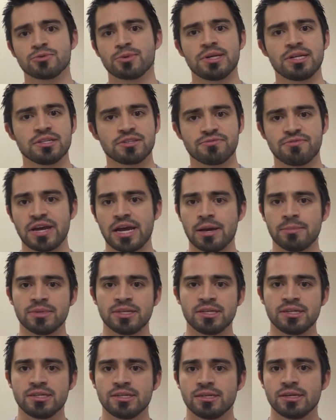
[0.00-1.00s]
well as
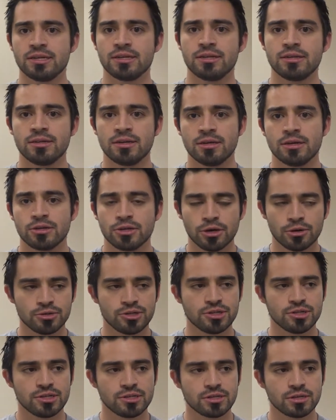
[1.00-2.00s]
family and
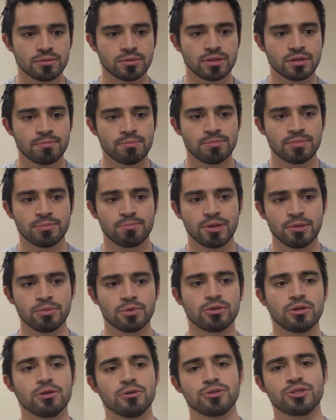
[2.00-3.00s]
coaches of the
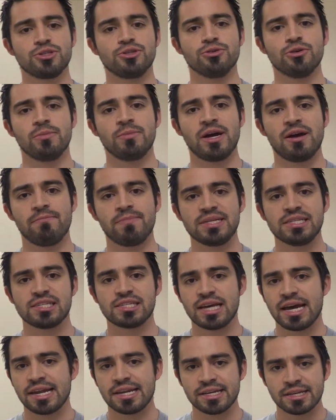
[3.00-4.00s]
people close to him, have been
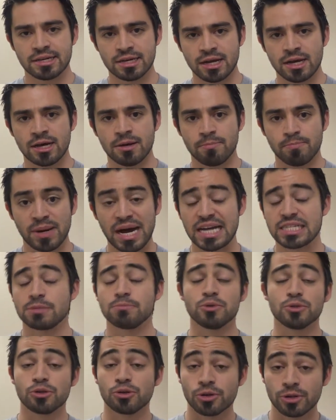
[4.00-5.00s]
citing
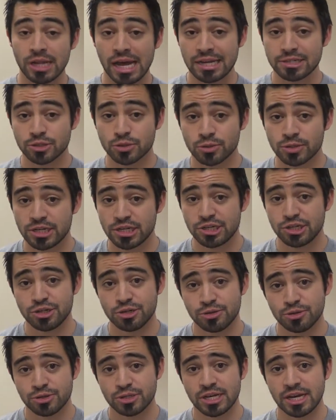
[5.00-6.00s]
possible neurological
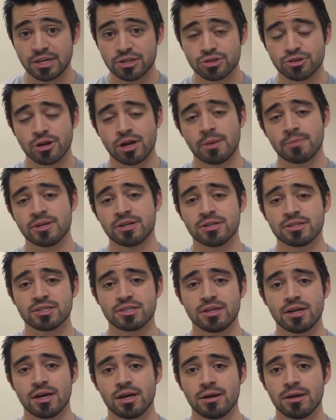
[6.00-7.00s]
issues, head trauma,
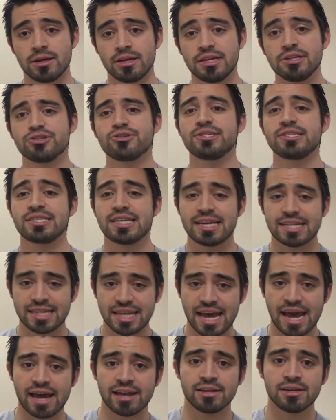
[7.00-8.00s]
injuries like
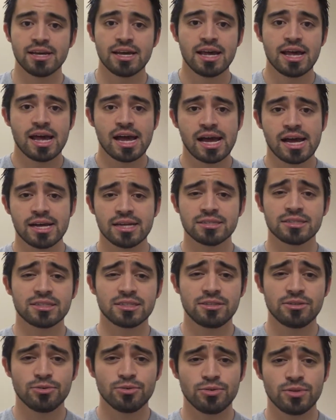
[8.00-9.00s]
that, as
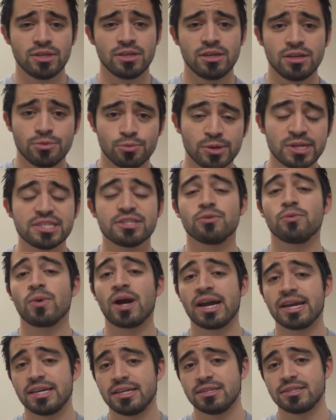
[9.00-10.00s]
to the reason
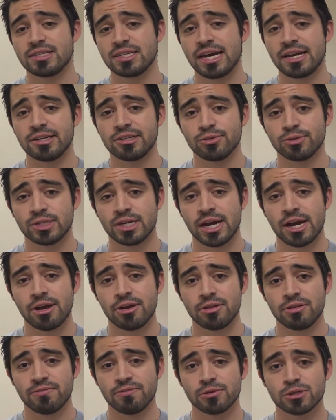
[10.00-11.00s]
why he decided to
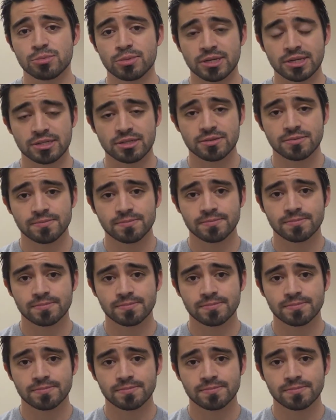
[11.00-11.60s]
retire in the first place.